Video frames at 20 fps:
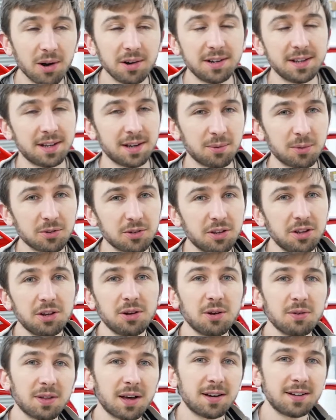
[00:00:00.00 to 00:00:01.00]
idea what to
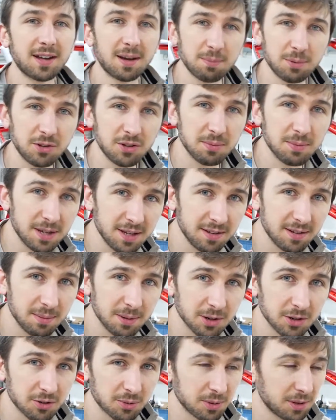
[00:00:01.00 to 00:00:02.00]
do if that had happened to me, to
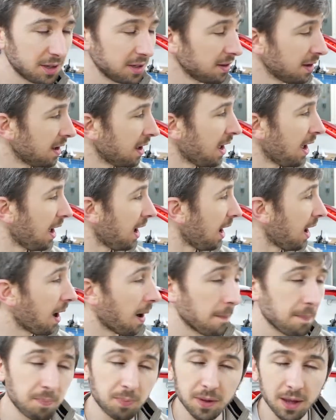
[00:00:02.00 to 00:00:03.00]
be honest with you.
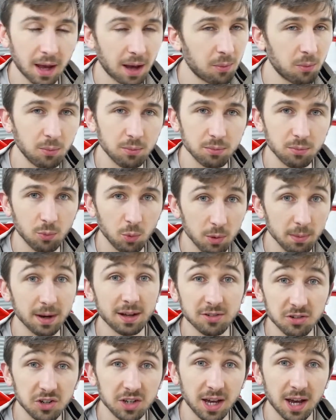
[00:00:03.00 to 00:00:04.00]
And we
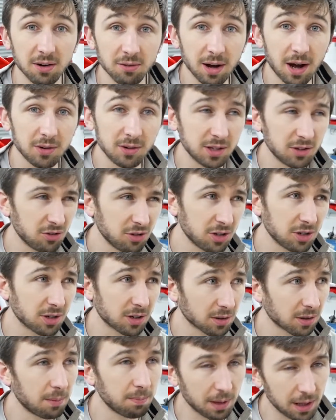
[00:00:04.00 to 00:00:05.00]
managed to get around it.
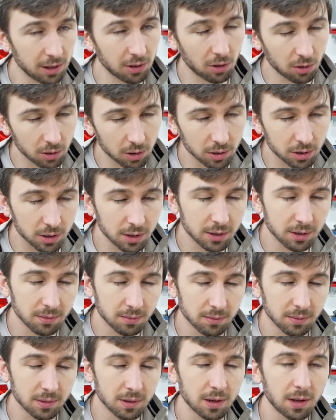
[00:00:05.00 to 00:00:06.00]
Took a bit longer than
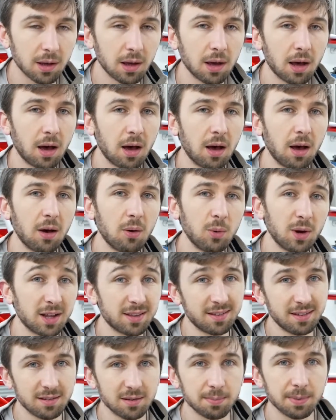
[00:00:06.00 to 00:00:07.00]
we
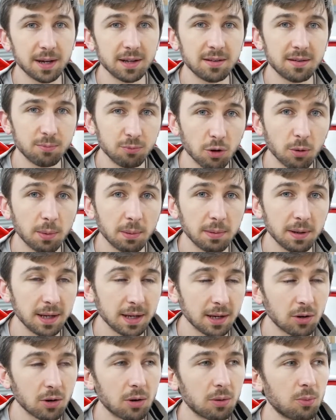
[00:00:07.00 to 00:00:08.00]
anticipated, probably.
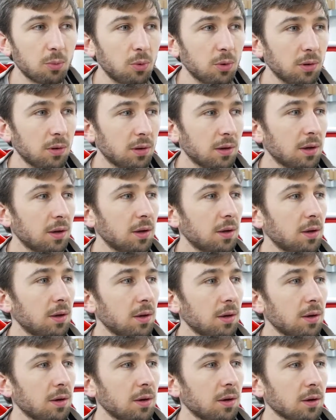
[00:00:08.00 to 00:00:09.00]
We
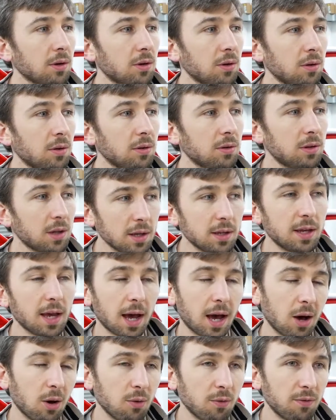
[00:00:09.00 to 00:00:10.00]
didn't get
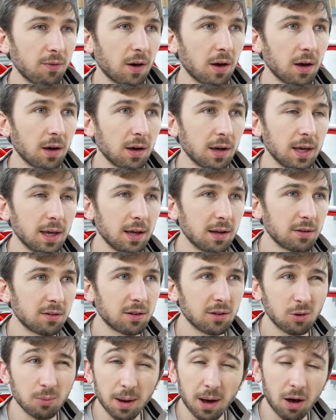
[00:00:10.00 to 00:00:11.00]
out of here
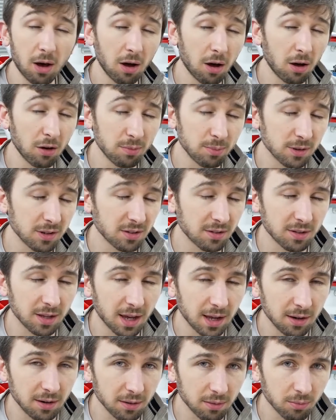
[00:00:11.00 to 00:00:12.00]
till about
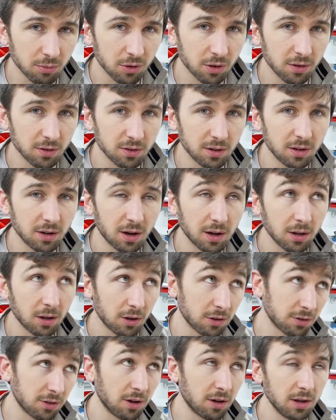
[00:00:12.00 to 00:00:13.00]
10:30 Thursday night,
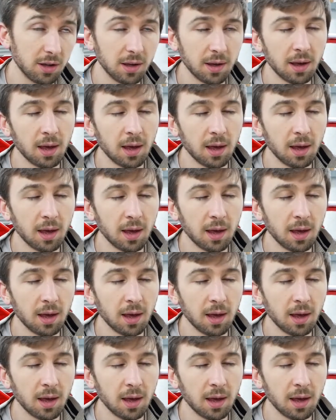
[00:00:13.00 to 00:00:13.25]
last night.